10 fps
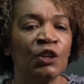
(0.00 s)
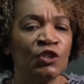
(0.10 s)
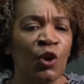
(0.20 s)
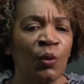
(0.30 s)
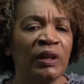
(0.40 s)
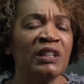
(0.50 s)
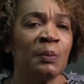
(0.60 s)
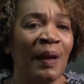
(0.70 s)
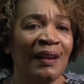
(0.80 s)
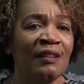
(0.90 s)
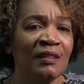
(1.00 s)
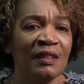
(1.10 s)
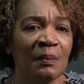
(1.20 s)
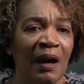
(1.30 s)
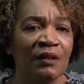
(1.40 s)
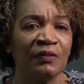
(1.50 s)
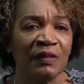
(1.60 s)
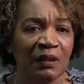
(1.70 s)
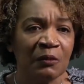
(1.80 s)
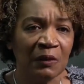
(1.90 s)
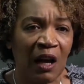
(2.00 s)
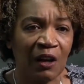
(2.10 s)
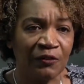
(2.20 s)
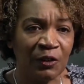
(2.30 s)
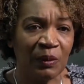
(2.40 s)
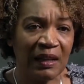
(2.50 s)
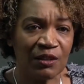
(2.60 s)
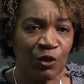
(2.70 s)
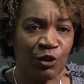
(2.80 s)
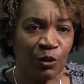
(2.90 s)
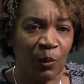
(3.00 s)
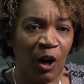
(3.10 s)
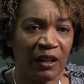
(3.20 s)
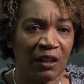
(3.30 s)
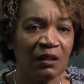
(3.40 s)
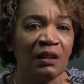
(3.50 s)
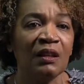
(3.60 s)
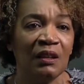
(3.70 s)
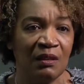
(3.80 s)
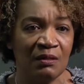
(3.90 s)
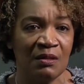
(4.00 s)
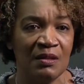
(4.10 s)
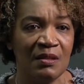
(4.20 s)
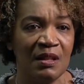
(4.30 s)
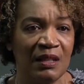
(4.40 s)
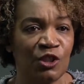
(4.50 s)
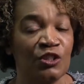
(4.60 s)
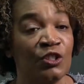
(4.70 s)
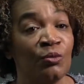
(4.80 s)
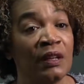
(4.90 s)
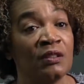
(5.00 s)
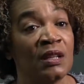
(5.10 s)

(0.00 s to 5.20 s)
So depending on the amount of uh, fluid that's on your body, it's going to direct